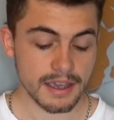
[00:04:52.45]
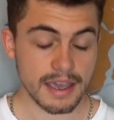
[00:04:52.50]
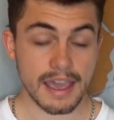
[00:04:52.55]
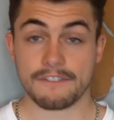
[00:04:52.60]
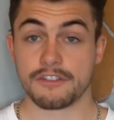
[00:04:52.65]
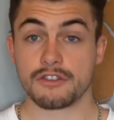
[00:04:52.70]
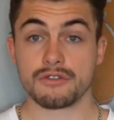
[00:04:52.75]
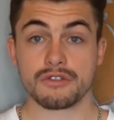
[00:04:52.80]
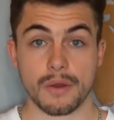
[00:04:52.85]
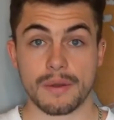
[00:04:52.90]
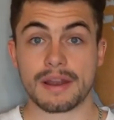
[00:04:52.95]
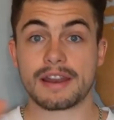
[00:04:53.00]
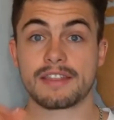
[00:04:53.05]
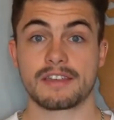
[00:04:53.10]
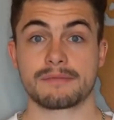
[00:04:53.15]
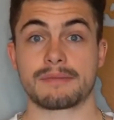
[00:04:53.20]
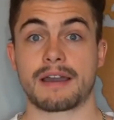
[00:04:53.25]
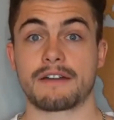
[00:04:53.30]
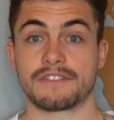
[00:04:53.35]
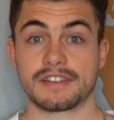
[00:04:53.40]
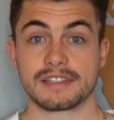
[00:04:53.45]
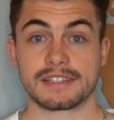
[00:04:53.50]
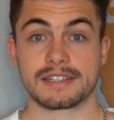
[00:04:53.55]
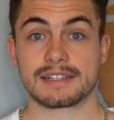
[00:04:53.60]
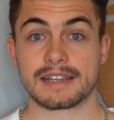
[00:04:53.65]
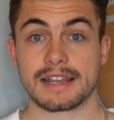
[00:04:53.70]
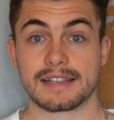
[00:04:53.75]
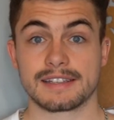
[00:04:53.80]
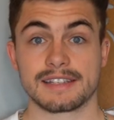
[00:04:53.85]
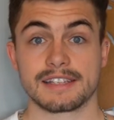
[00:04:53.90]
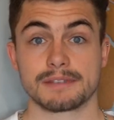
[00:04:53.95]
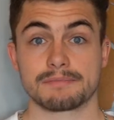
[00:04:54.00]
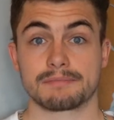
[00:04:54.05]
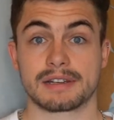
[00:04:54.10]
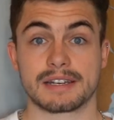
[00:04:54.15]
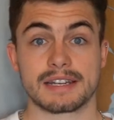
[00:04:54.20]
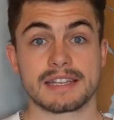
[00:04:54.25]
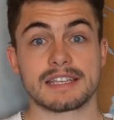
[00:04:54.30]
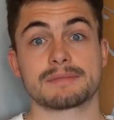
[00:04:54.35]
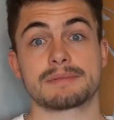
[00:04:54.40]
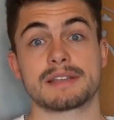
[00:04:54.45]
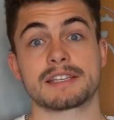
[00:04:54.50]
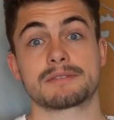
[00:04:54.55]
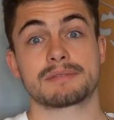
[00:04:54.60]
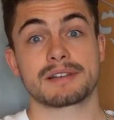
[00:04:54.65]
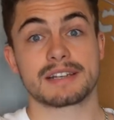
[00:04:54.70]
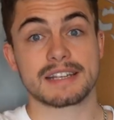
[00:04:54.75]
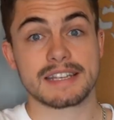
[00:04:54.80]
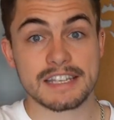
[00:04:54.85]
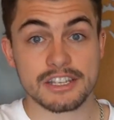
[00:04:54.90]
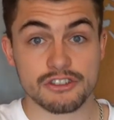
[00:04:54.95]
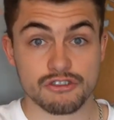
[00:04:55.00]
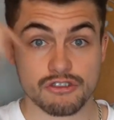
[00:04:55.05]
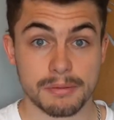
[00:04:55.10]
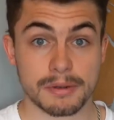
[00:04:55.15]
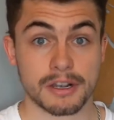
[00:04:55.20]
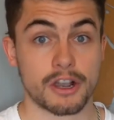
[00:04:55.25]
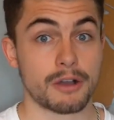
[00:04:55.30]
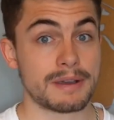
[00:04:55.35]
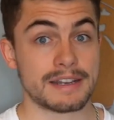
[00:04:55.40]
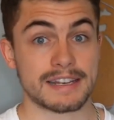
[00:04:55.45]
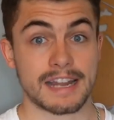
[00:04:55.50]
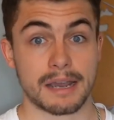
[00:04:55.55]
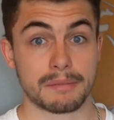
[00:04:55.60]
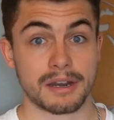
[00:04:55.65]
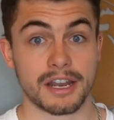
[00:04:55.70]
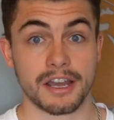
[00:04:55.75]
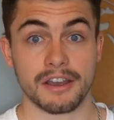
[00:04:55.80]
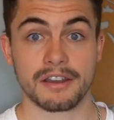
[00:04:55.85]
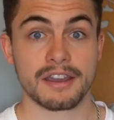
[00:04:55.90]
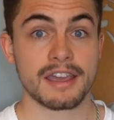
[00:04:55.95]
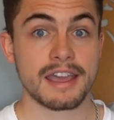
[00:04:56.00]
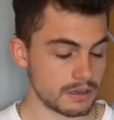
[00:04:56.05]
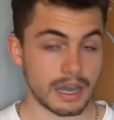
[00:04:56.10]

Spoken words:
If you know anything about vintage lenses, please drop a comment down below.